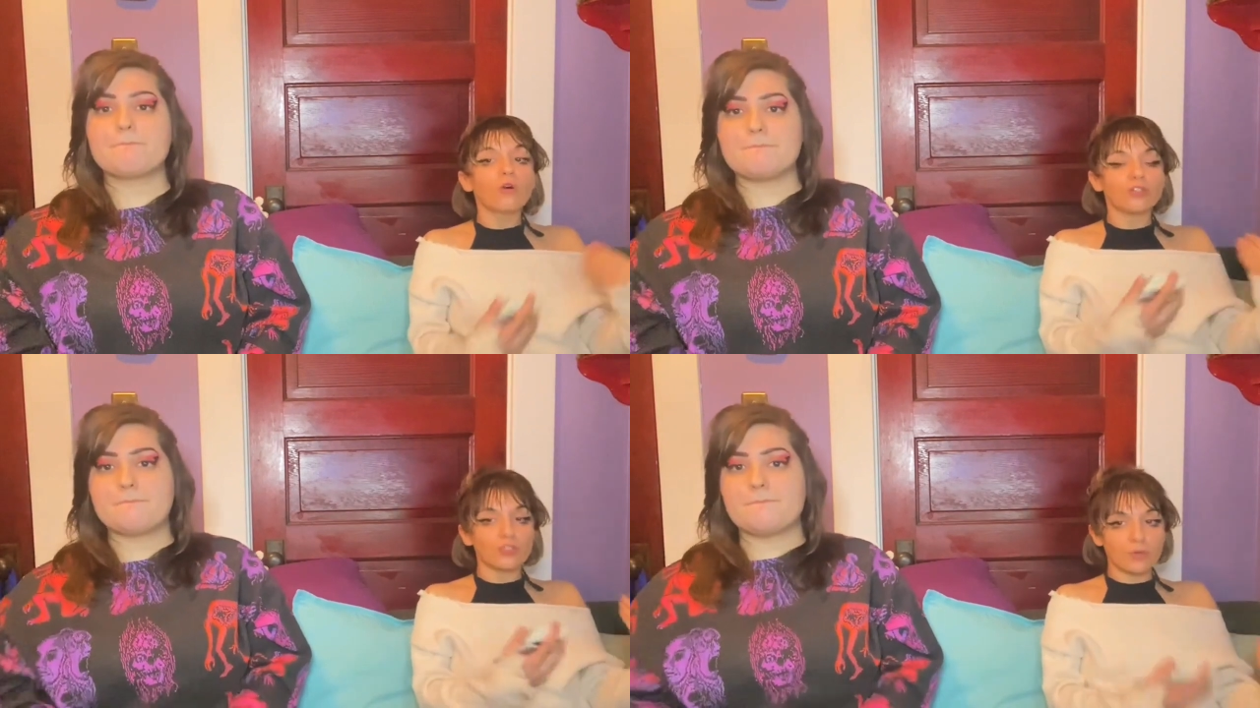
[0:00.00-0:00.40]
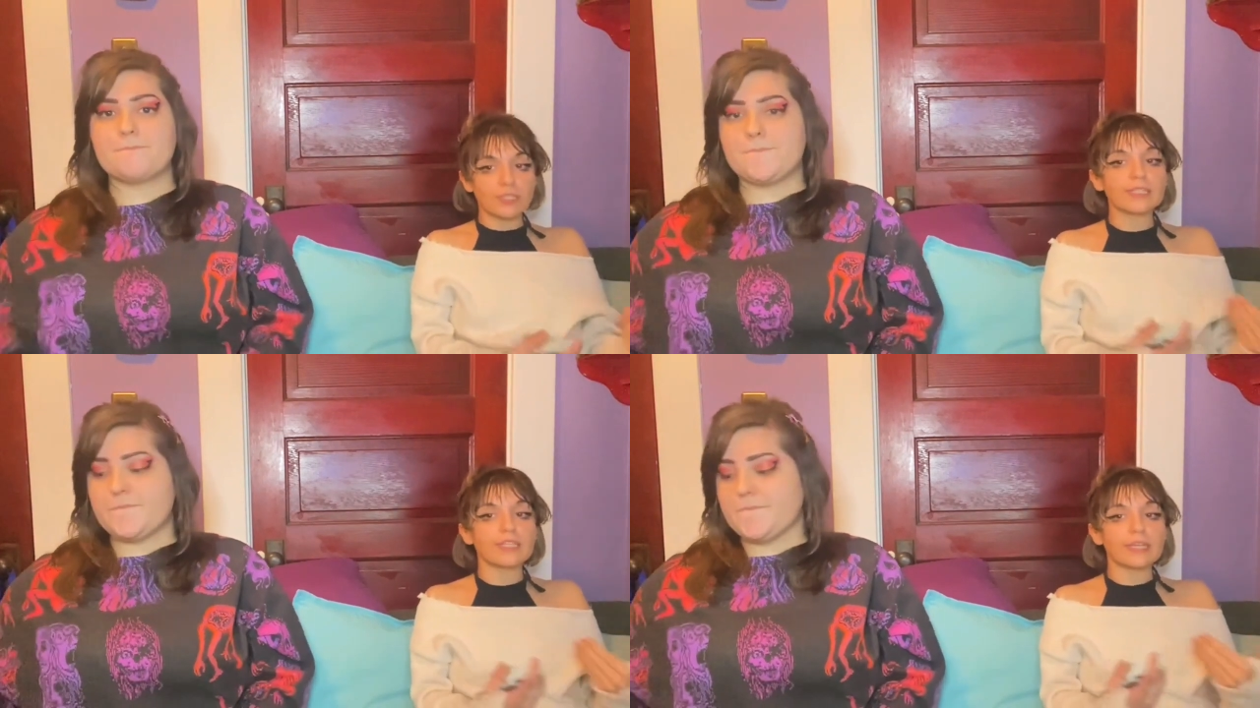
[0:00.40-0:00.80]
Speaker 1: or
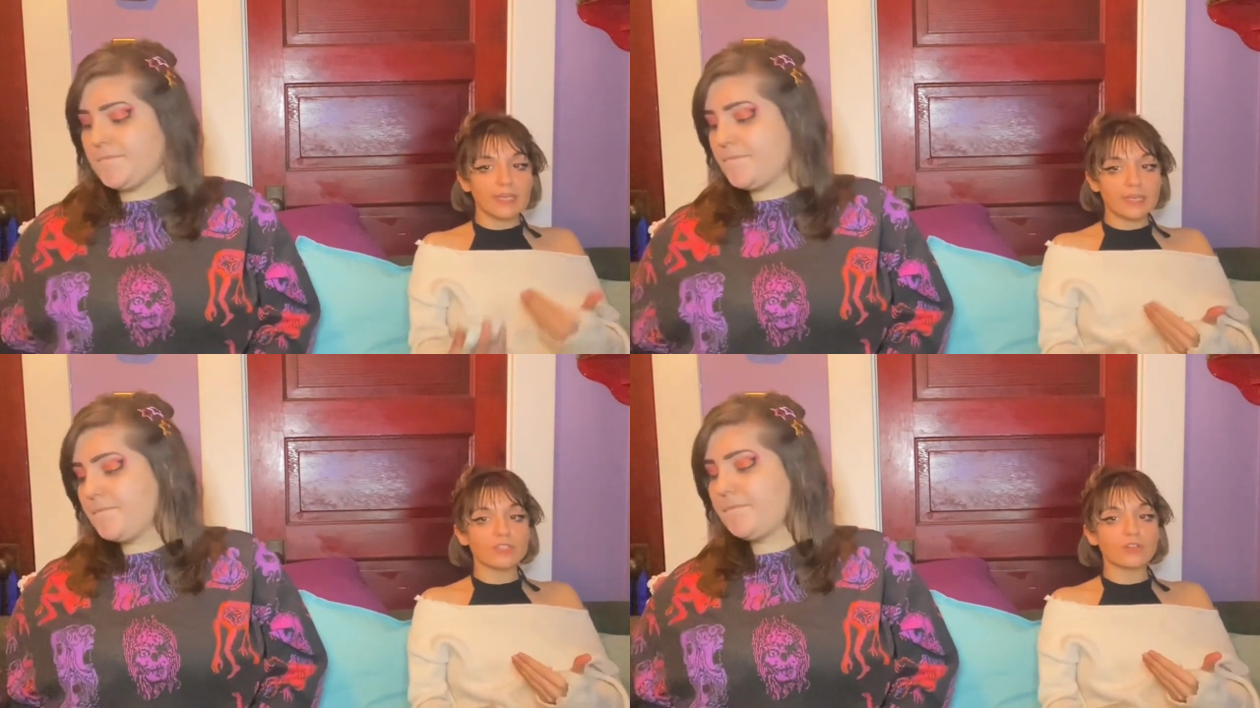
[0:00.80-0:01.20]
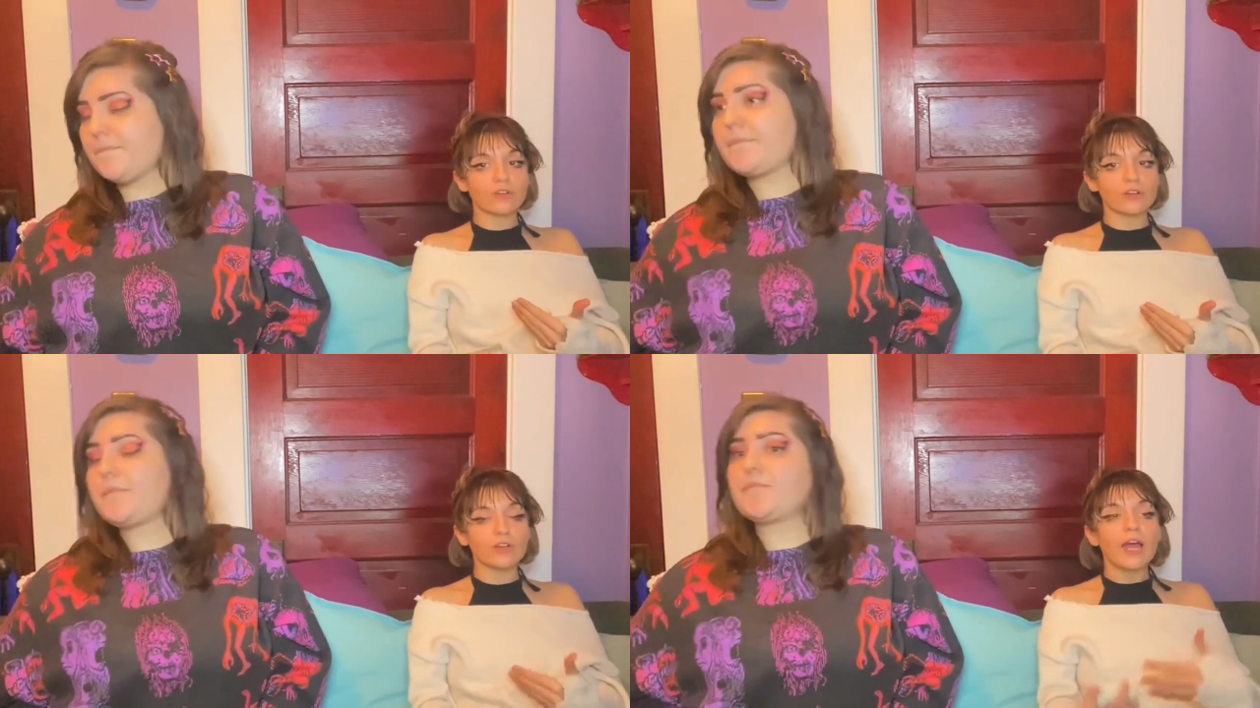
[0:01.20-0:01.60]
sources like
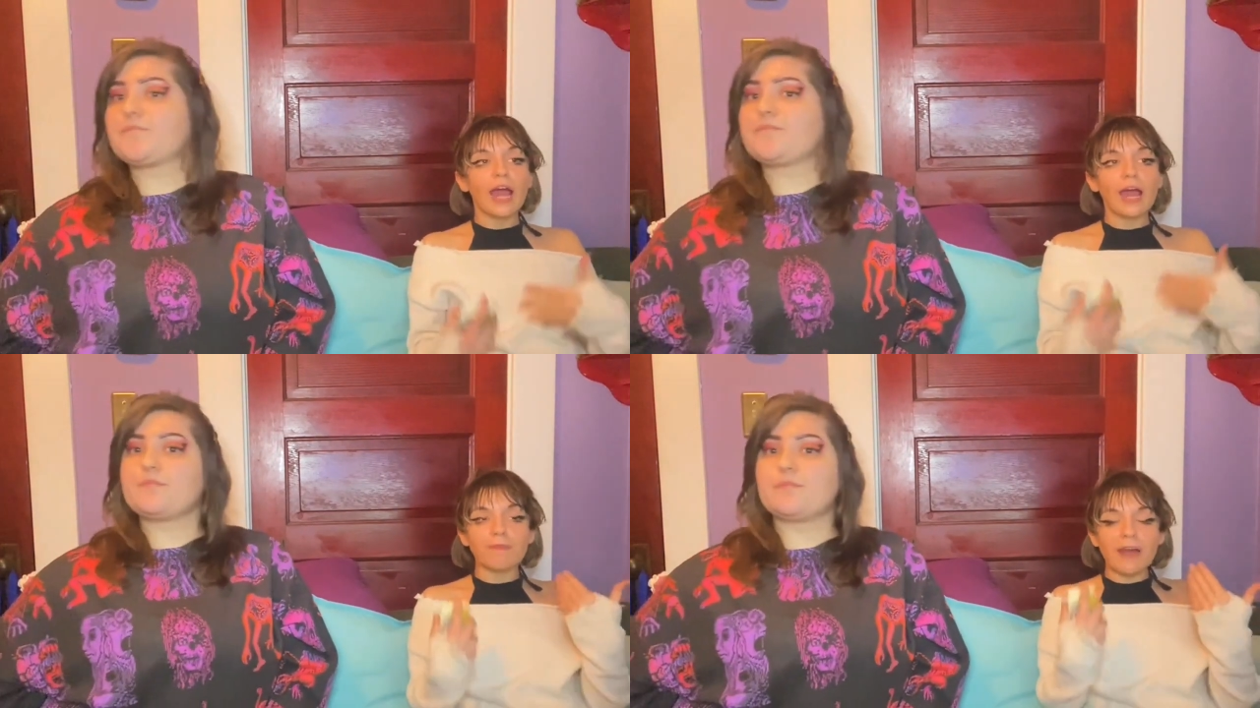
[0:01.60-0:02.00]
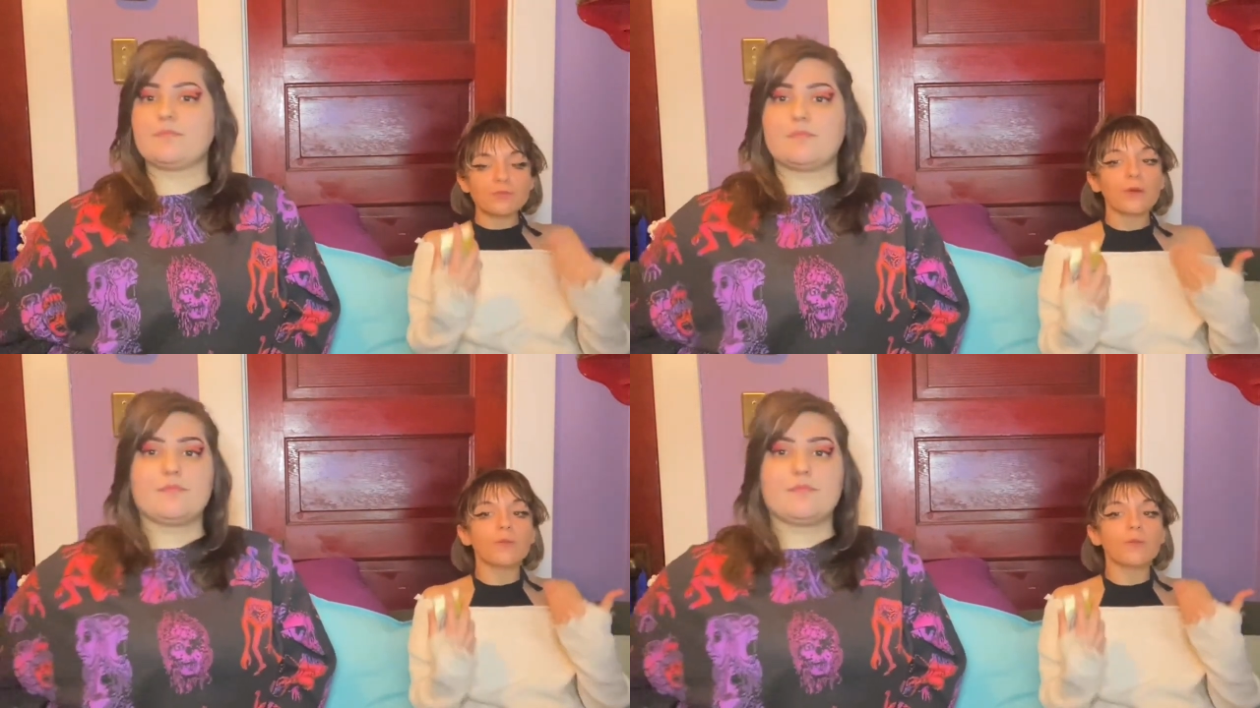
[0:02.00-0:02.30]
Kickstarter. And that's why